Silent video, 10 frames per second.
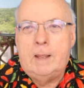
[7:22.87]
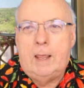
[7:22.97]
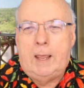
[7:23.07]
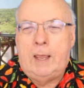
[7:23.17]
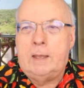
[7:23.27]

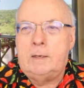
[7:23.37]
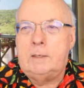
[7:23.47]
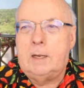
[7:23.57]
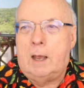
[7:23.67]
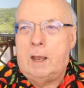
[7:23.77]

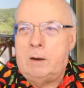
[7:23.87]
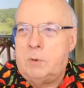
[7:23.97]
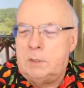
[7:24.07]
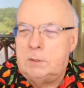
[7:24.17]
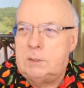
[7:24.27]
And I
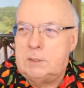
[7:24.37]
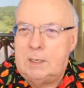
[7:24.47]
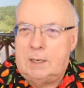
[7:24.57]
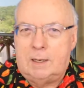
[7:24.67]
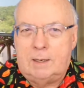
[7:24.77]
was
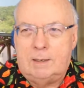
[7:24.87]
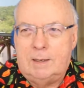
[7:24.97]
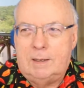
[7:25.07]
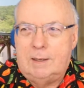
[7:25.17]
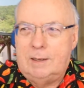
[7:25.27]

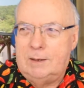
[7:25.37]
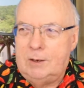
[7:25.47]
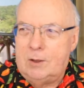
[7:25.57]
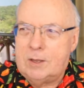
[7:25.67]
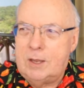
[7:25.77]

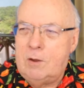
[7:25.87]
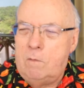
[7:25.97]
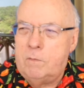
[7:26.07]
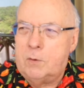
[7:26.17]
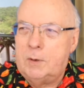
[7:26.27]
looking
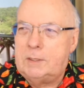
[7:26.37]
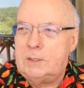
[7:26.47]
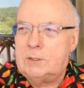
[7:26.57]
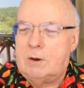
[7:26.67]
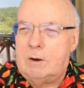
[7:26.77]
over at
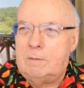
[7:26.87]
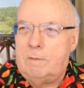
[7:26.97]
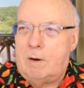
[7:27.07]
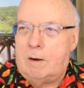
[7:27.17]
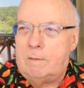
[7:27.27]
this
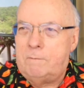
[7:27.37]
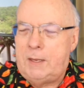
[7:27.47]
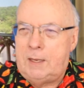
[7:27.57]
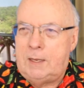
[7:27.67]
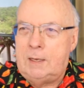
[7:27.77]

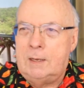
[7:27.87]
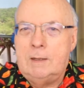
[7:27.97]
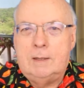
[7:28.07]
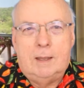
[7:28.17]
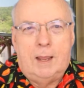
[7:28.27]
RV,
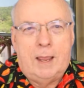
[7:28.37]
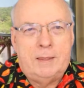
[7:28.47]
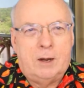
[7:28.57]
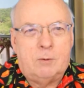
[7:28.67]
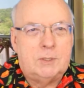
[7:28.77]
and
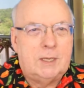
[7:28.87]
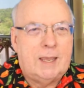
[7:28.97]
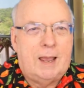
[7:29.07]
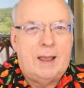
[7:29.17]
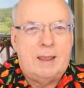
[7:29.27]
there was a
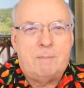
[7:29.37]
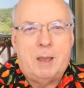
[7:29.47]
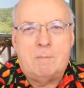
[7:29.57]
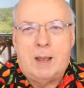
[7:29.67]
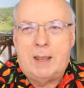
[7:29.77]
guy
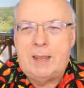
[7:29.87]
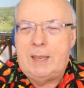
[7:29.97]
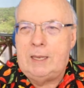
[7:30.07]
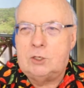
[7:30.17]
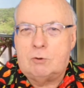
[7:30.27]
about my
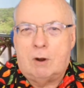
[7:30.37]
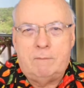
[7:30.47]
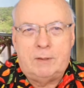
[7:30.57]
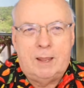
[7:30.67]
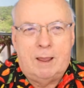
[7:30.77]
age
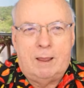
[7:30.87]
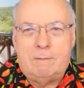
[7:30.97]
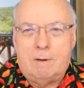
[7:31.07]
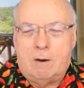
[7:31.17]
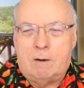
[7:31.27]
driving the
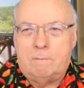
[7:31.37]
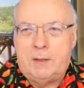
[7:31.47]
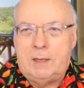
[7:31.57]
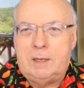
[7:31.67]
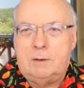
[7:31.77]

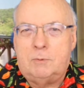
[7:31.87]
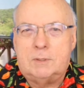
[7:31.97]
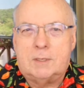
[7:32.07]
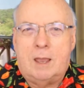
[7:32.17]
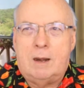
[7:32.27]
RV. It was
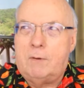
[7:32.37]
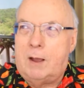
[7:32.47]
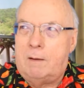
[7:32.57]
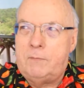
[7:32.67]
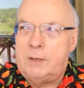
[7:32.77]
kind of
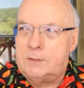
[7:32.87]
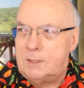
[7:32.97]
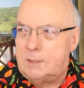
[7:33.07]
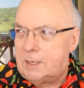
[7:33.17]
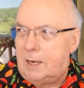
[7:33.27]
obvious
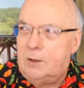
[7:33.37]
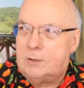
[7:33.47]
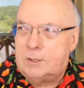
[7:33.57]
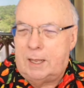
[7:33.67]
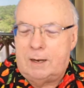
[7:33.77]
as I
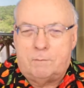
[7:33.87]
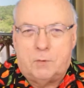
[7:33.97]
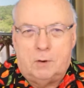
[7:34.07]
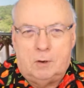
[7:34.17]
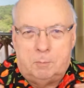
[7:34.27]
looked at it for
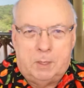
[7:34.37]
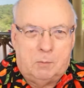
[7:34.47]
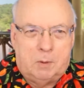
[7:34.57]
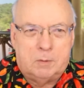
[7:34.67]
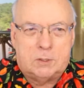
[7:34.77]
a little bit. We
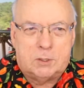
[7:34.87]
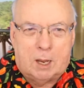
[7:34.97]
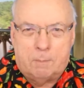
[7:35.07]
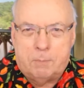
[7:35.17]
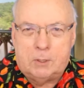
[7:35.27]
were in
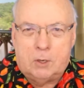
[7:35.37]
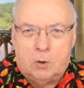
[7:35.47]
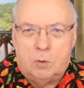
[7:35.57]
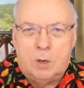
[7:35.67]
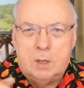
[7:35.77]
stop and
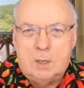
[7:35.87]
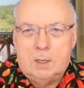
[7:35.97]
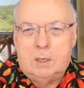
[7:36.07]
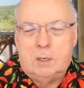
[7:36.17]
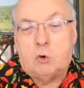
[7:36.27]
go
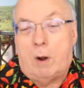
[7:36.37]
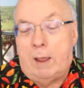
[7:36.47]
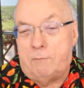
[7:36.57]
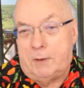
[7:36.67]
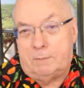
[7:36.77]

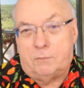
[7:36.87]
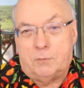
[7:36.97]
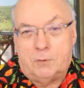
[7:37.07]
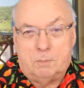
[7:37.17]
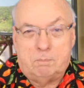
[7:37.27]
traffic
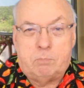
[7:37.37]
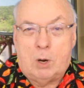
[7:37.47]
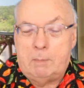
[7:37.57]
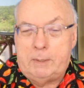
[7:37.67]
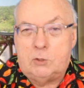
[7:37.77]
for
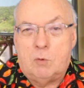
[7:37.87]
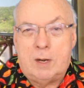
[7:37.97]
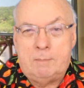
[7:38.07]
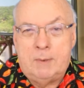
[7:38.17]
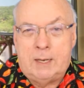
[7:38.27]
probably
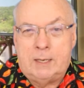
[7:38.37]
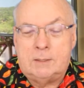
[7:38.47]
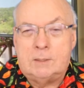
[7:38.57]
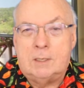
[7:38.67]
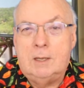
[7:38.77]
20
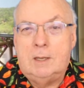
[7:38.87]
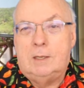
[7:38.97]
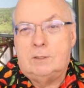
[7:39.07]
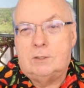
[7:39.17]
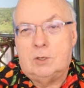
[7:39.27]
minutes.
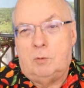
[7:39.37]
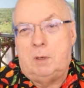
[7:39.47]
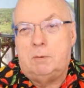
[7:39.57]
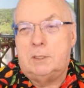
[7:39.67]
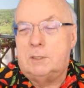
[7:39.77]
So we
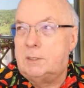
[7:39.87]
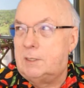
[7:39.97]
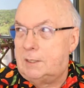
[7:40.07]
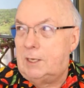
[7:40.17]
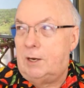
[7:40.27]
would just
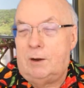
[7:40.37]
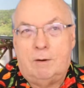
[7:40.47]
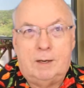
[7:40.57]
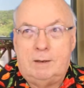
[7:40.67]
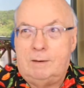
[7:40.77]
sit there,
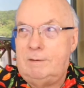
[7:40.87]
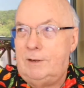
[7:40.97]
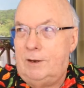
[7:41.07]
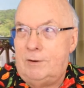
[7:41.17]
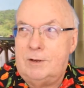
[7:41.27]
and
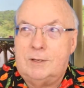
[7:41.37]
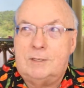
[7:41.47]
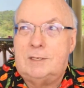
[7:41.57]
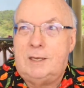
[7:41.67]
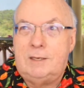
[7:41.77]
you could
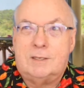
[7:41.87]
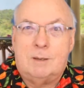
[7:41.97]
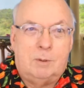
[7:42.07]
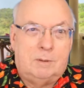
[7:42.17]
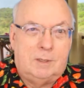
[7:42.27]
see some
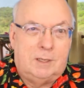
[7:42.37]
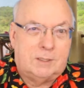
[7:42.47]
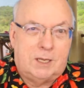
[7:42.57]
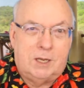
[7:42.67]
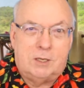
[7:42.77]
of his
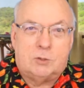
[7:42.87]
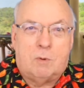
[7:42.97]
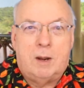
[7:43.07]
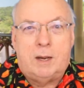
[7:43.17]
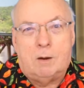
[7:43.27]
kids
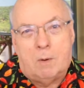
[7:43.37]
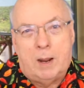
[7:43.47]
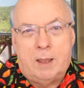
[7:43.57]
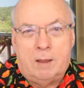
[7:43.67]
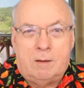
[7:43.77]
running
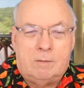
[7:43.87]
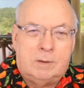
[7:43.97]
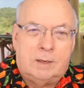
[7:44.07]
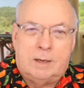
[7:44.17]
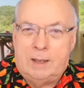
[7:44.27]
around,
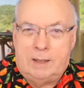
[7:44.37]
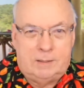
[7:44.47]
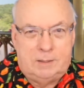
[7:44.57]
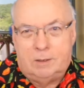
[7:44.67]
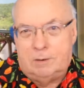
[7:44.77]
and
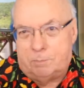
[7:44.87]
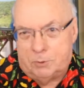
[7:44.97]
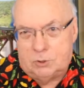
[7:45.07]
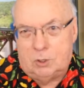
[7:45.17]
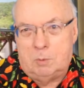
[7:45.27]

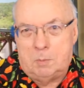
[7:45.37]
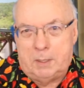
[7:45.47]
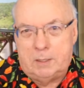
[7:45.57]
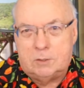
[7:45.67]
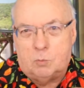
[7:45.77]
presumably
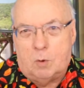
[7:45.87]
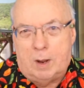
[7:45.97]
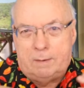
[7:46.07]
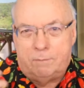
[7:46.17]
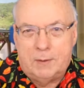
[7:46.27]
his
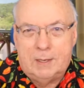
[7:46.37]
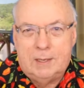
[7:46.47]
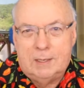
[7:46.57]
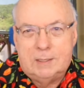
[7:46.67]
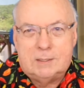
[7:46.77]
wife
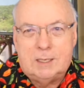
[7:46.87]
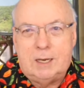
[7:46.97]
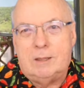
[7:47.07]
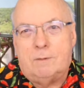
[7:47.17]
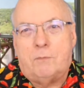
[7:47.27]
sitting
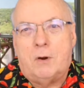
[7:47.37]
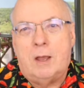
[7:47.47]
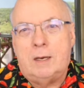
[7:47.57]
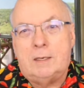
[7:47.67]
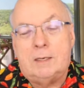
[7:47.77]
in the
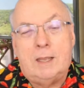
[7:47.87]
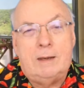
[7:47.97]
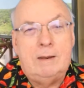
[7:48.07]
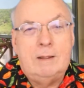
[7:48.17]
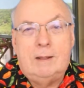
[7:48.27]
front,
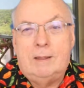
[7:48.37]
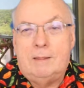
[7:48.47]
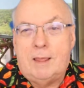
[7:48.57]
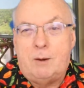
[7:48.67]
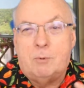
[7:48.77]
and
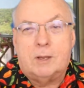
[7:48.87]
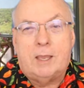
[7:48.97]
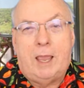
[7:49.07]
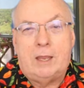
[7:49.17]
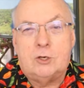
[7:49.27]
they were
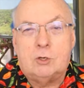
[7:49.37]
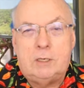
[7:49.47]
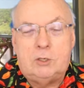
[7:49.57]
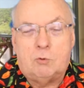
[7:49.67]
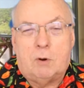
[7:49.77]
casually
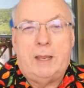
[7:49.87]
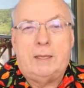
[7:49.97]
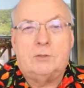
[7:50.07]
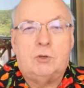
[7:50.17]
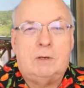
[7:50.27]

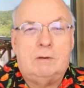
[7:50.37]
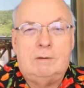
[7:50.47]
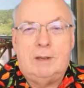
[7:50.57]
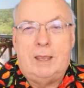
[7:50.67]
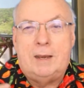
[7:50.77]
dressed and
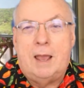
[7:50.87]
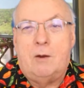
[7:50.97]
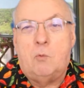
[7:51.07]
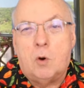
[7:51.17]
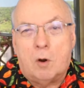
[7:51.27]

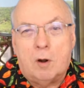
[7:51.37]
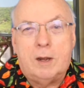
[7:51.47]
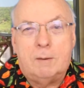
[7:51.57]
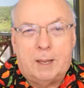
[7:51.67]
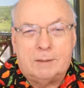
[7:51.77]
not worried
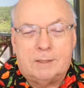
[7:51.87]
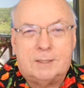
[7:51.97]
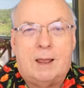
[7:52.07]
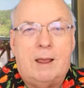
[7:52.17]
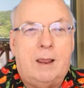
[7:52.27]
about the
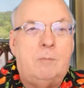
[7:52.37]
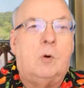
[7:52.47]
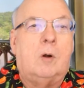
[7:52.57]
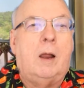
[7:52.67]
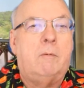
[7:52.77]
time,
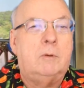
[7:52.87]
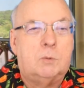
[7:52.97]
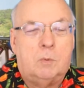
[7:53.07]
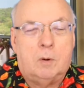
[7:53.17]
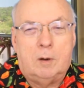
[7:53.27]
where I was
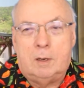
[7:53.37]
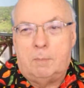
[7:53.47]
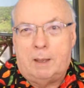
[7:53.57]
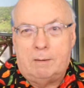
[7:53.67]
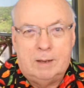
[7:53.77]
worried
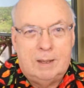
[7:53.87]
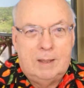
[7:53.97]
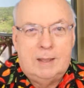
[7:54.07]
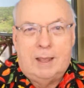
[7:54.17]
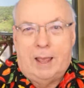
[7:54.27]
about
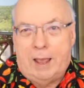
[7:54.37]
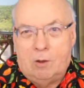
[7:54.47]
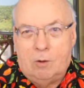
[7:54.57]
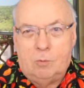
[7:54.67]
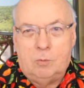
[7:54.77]

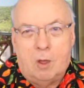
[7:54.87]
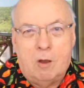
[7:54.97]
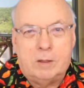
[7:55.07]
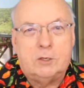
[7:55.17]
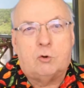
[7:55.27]
how
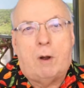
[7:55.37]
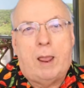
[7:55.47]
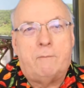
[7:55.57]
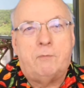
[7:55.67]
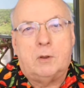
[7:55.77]
long the
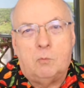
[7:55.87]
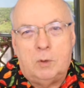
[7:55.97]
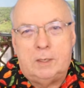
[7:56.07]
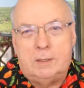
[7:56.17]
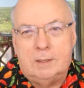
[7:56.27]
traffic
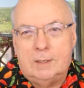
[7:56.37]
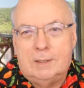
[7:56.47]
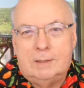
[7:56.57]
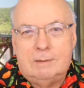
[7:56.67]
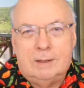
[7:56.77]
would
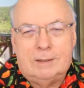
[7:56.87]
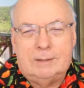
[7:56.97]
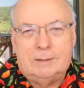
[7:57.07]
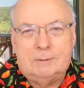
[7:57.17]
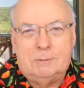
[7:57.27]

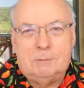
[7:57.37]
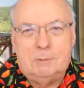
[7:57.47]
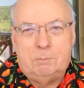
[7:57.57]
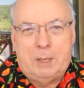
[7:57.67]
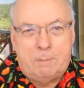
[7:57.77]

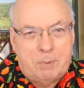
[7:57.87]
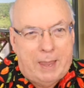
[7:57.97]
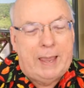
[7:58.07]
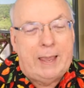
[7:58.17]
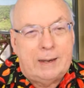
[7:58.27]
be
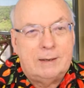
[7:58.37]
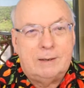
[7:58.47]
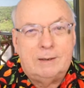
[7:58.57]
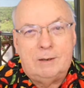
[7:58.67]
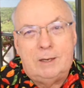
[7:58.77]
bad
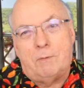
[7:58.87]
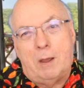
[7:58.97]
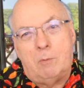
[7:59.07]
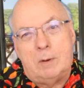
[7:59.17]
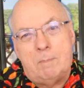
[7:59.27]
and if I
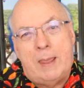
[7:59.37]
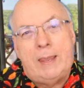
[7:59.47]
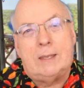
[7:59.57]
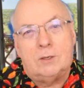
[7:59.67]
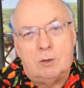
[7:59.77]
would make
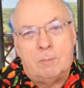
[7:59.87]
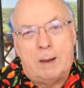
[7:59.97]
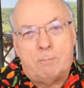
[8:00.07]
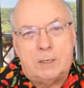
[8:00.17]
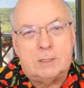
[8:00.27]
it to my
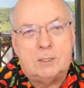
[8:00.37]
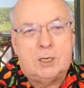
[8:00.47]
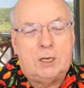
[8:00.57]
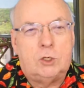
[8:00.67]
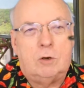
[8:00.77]

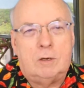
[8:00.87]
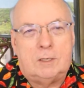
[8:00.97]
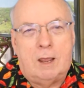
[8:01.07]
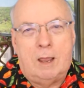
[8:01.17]
presentation on time.